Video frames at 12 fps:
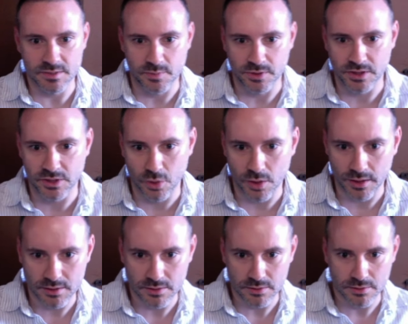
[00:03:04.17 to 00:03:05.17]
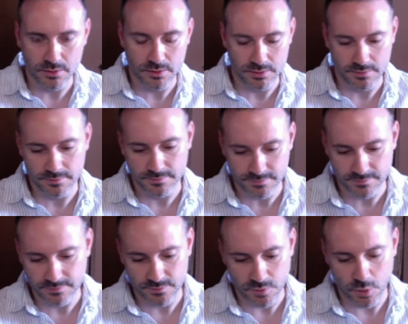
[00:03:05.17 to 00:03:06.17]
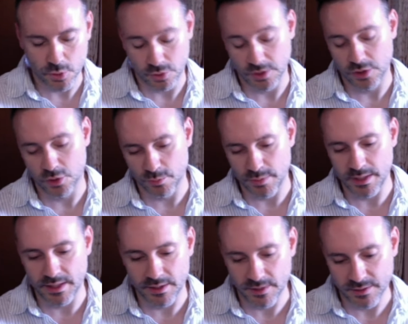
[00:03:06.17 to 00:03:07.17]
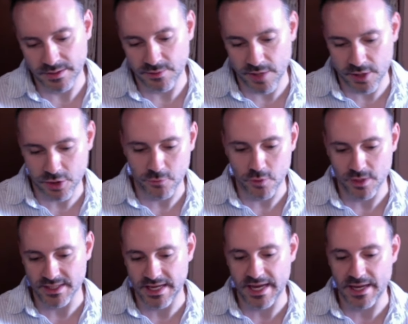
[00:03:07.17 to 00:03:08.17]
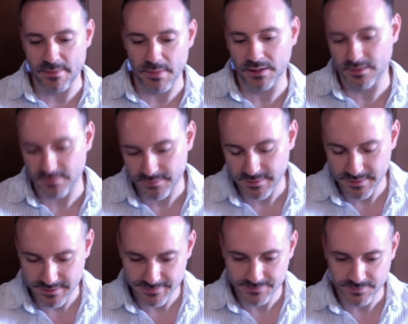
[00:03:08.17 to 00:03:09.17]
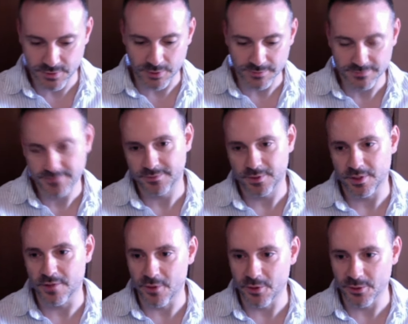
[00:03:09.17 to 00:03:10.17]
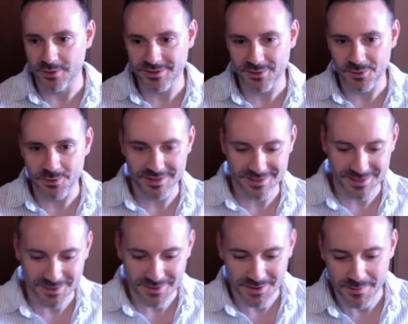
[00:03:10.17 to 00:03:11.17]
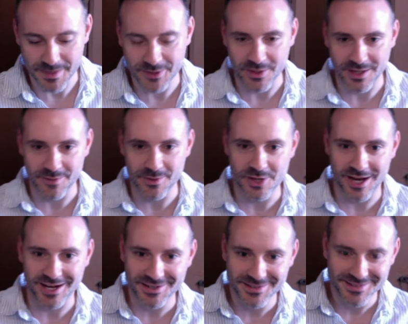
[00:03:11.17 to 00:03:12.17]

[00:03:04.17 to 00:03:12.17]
pretty solid. So also this should be in the direction of USA, but you never know. It's always a bit tricky with China.